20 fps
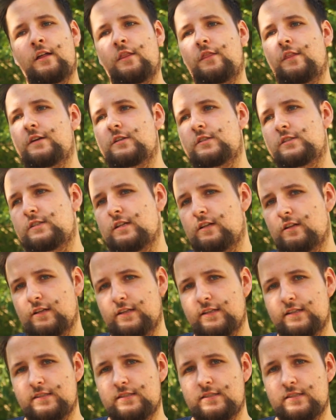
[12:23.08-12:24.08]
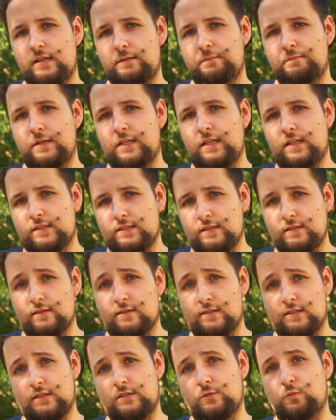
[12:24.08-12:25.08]
there still is some
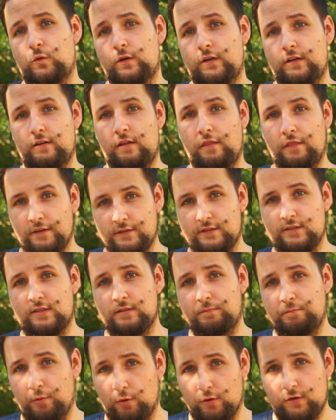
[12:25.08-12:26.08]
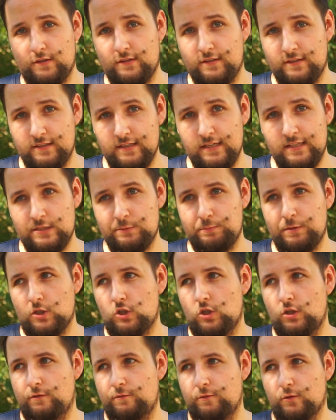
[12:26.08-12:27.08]
instances where this is important,
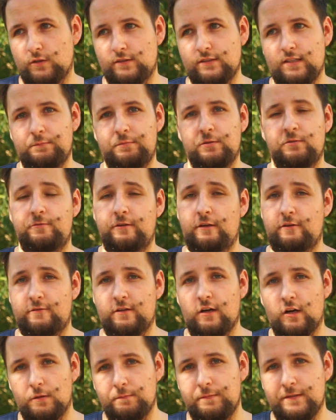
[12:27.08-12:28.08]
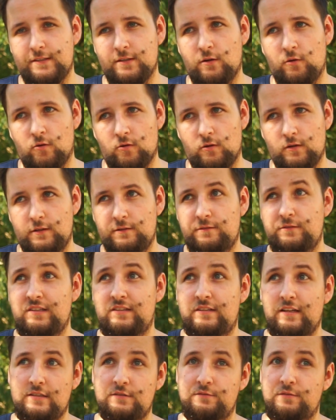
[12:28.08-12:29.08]
especially for example if you have carpet or if the
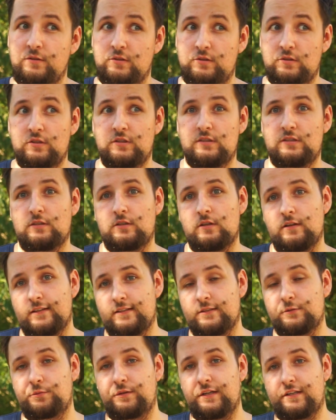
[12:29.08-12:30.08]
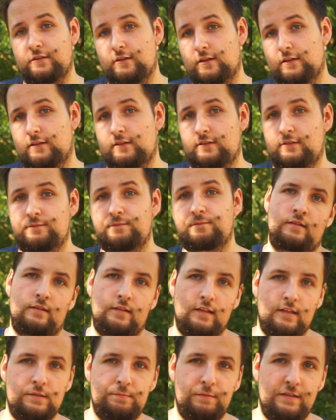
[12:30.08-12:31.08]
dust filter isn't cleaned regularly.
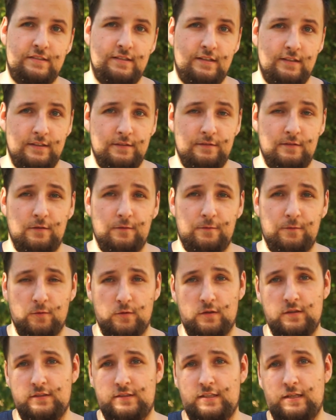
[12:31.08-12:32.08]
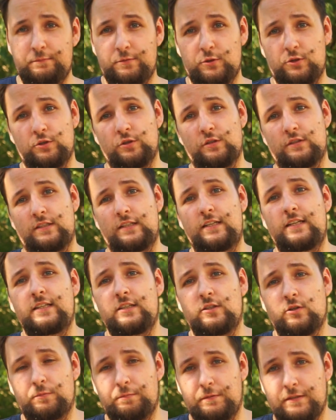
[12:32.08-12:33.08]
That's basically it for temperatures in
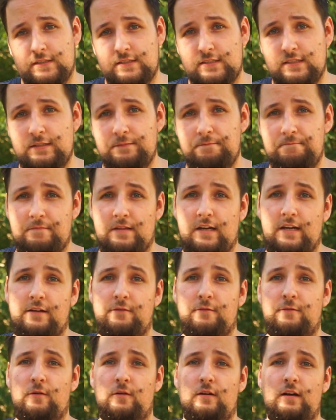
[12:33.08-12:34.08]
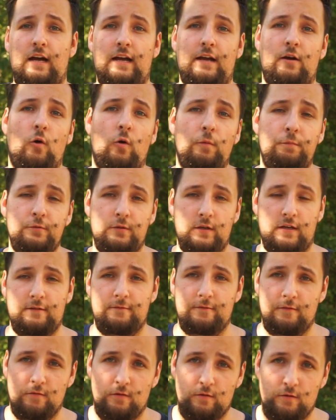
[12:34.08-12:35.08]
your P C. I have, I hope you
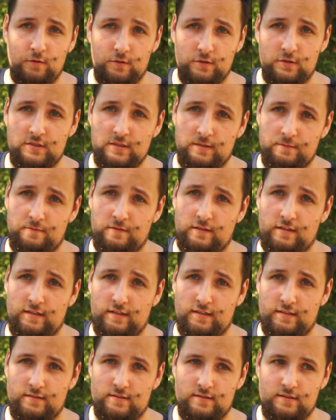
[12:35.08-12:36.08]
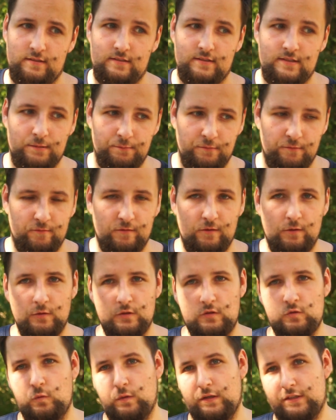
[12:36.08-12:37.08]
have learned something and some of
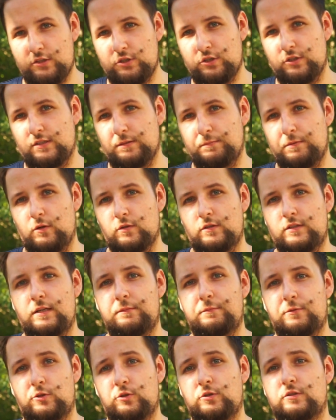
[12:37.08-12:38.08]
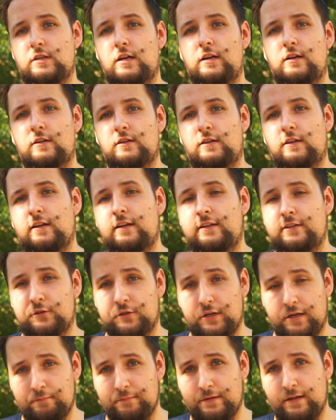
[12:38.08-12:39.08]
those questions about temperatures are
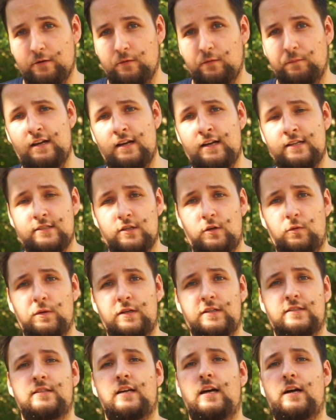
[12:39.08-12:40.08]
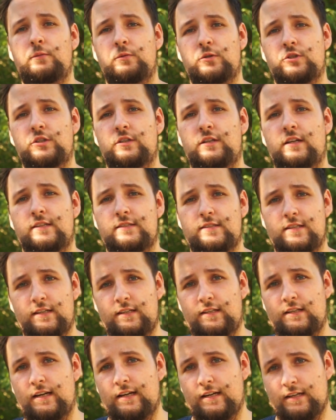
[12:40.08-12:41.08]
cleared up now. As always, I wish you a nice day
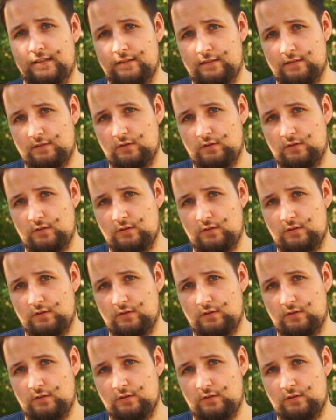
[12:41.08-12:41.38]
and